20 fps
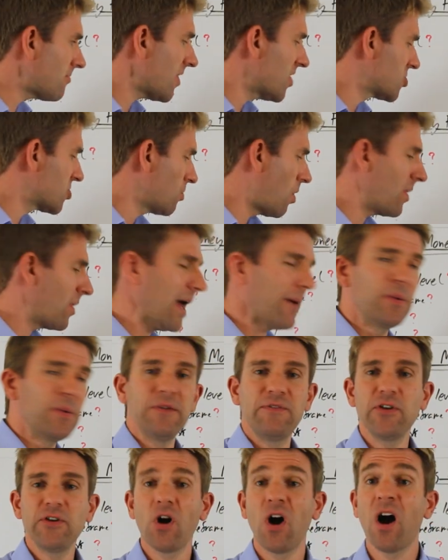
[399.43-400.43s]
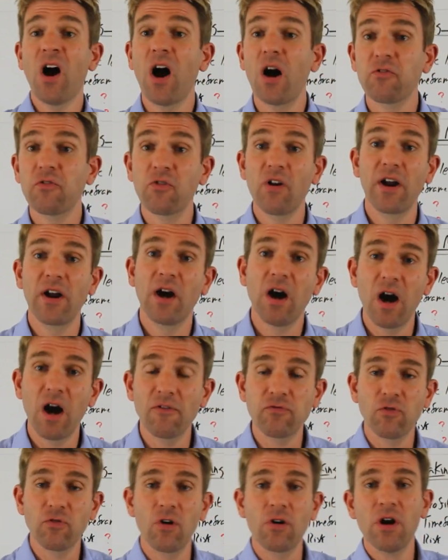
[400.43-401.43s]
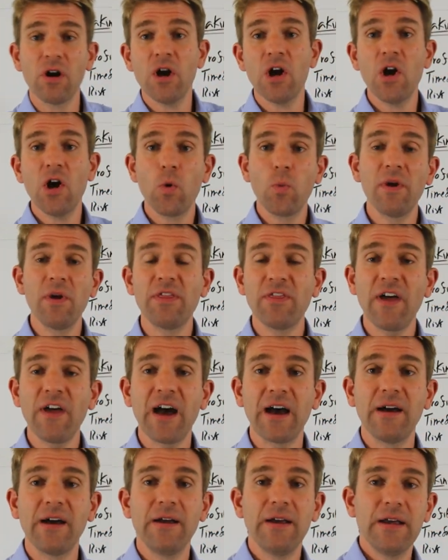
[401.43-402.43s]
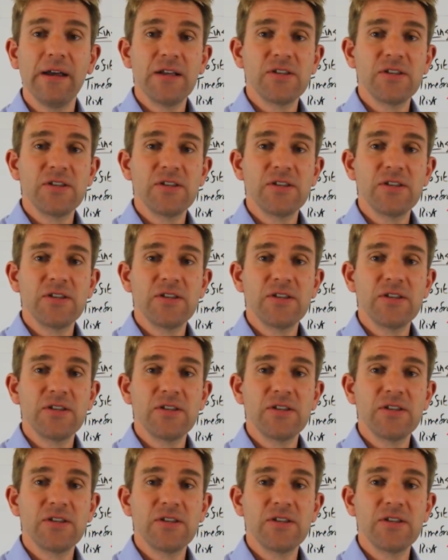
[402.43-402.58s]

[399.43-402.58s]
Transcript: So what would happen if you got half right, half wrong with that?